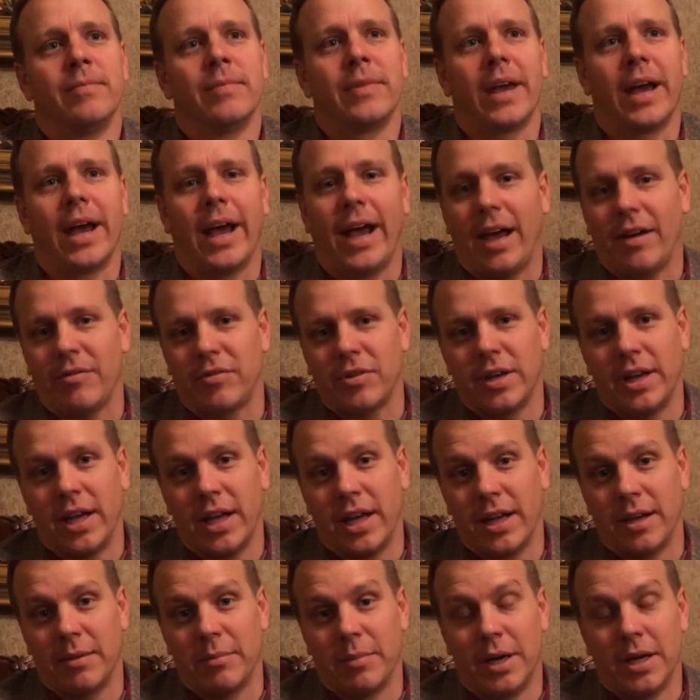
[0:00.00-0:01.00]
a half a
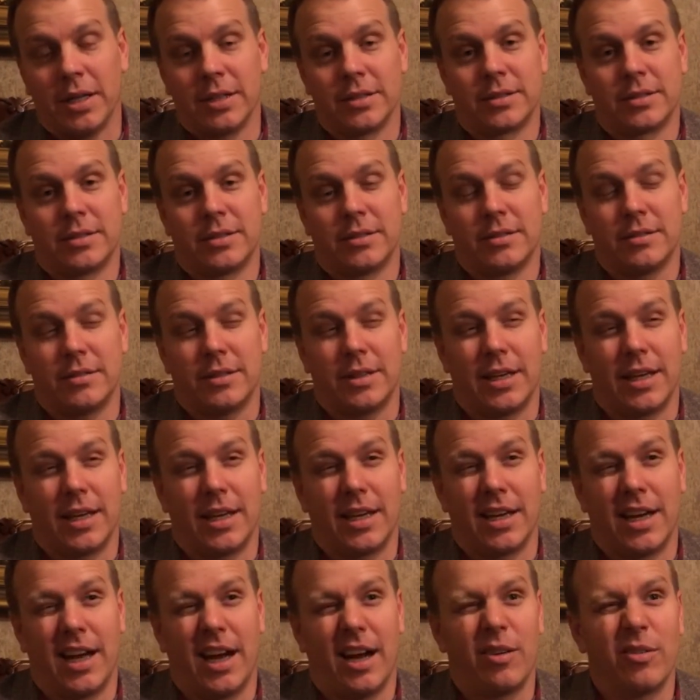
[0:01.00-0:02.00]
day a month,
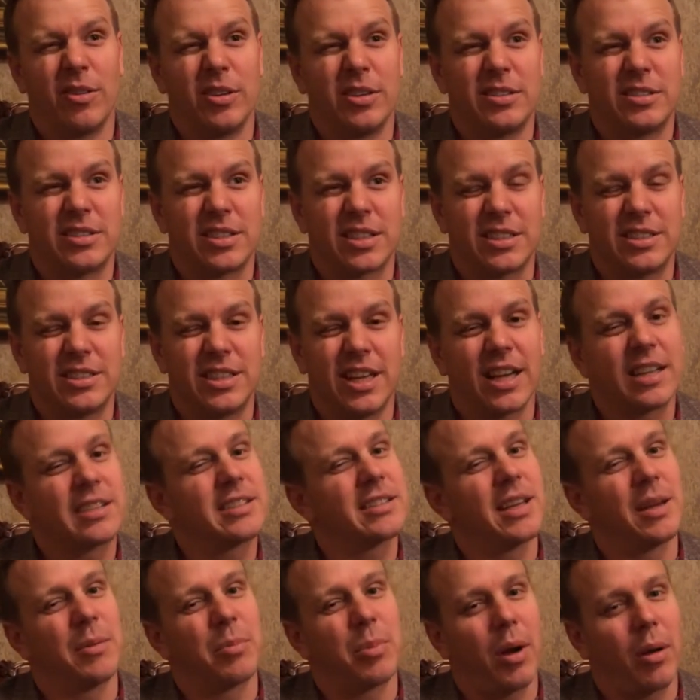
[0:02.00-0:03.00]
then I would
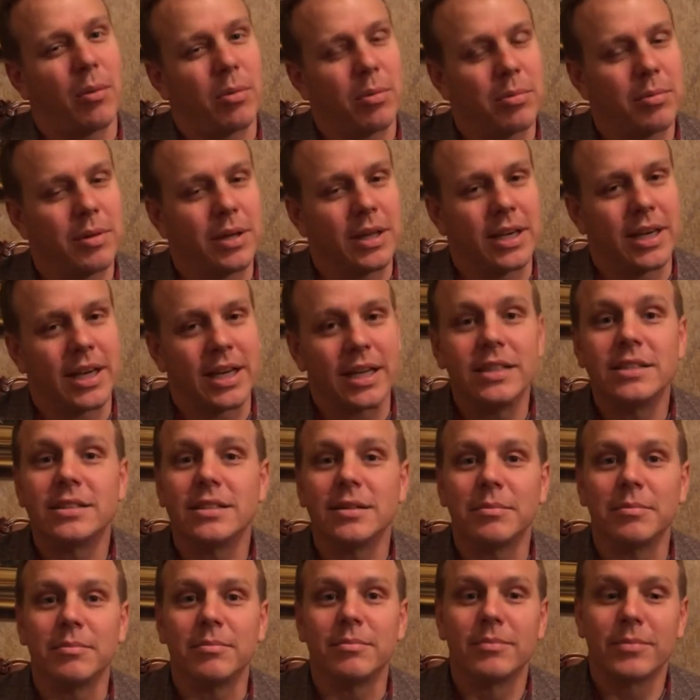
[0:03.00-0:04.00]
suggest they probably need
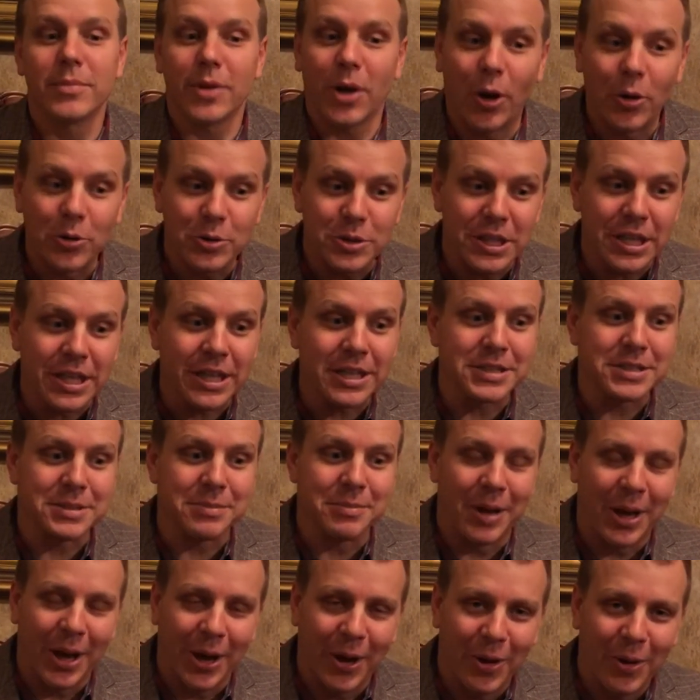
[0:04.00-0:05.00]
some coaching and
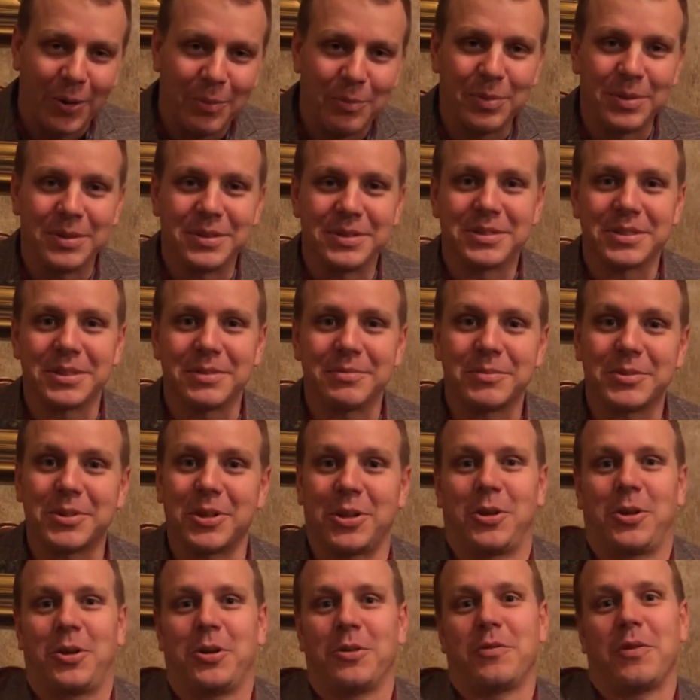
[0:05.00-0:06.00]
some help and to
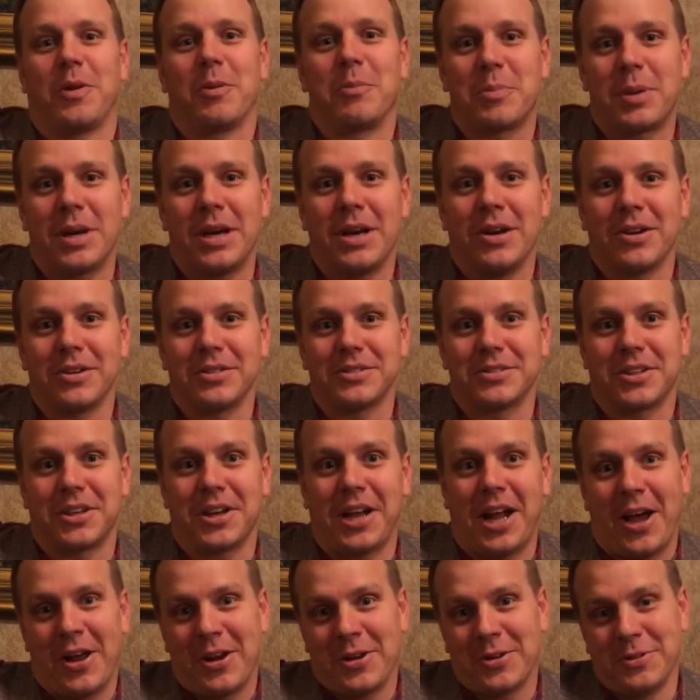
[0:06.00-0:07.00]
learn from peers on
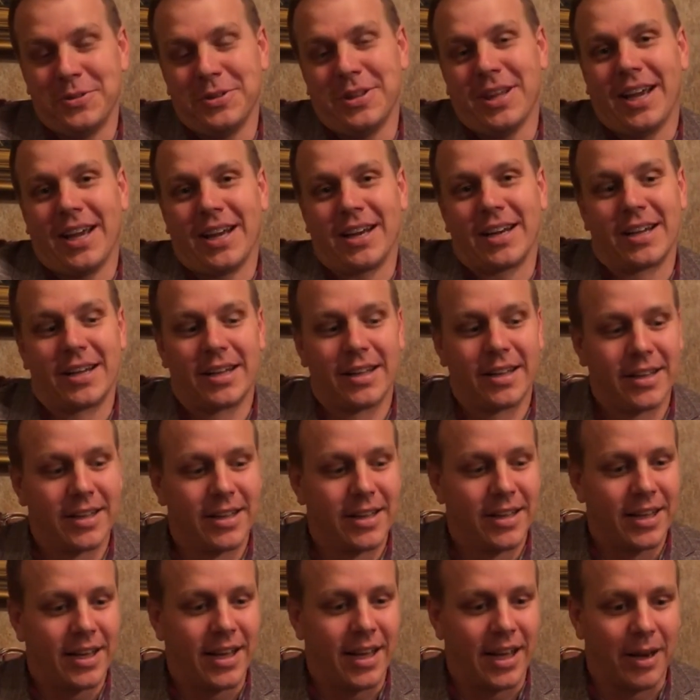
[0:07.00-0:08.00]
how to do that.
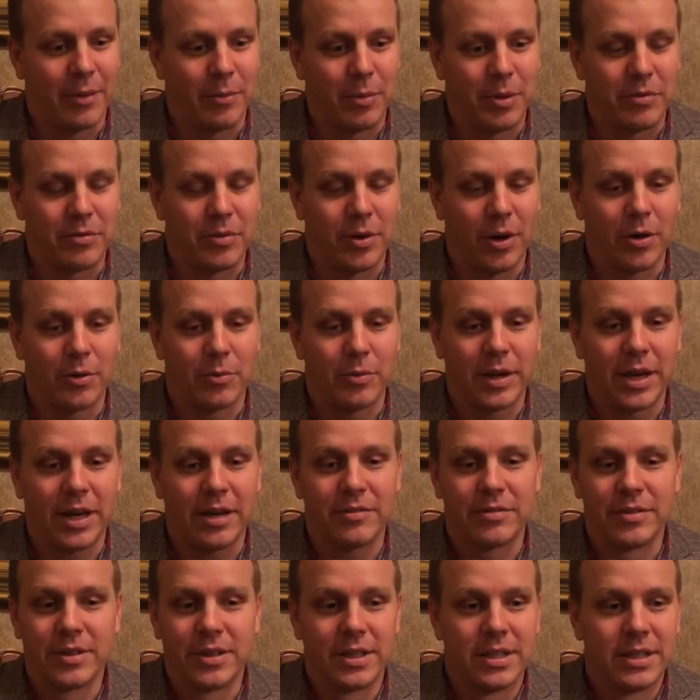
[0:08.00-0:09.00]
We've grown, we
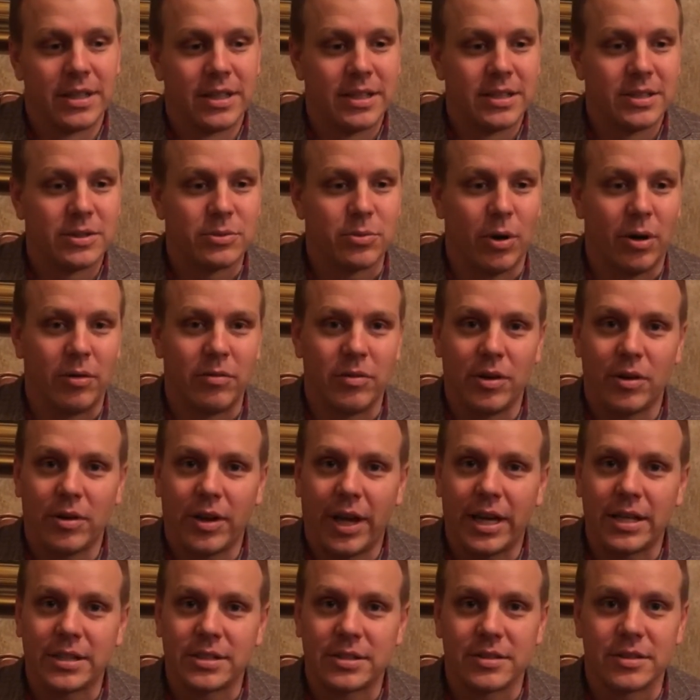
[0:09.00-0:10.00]
have 12
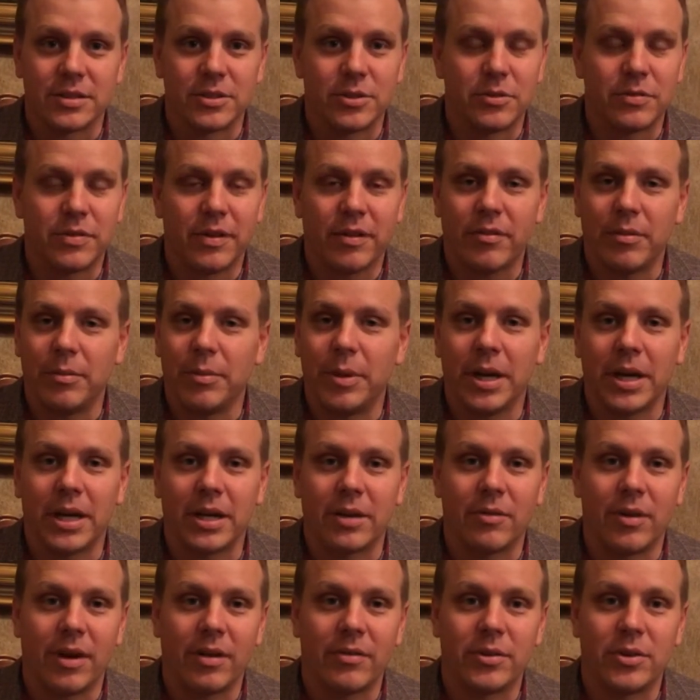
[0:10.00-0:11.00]
locations that do $50 billion
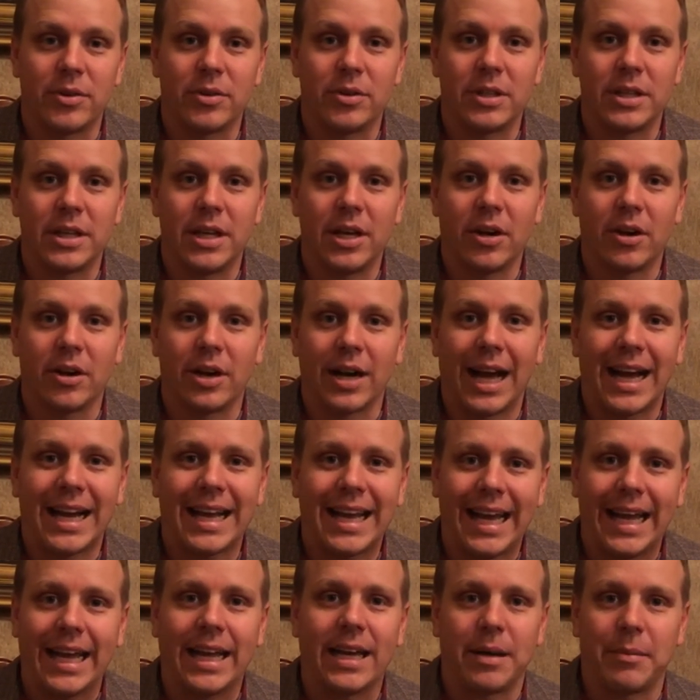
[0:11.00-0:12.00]
in revenue a year, and I
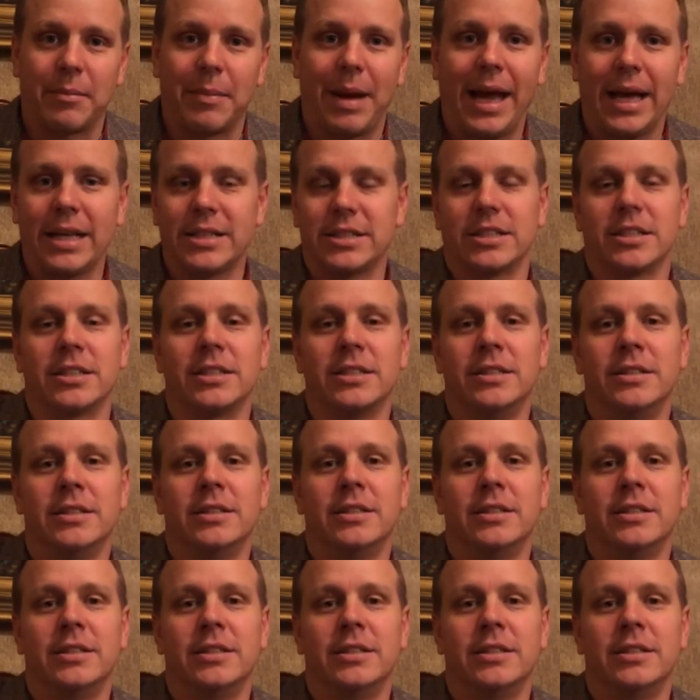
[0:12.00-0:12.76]
can't imagine